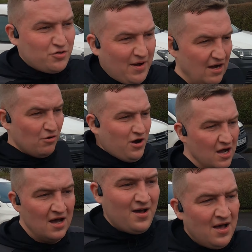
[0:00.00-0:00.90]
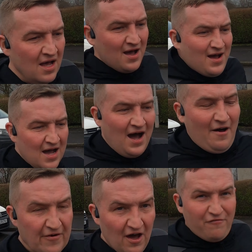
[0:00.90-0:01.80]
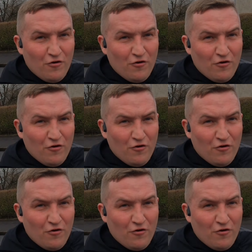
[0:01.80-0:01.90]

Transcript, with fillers: as well, I've got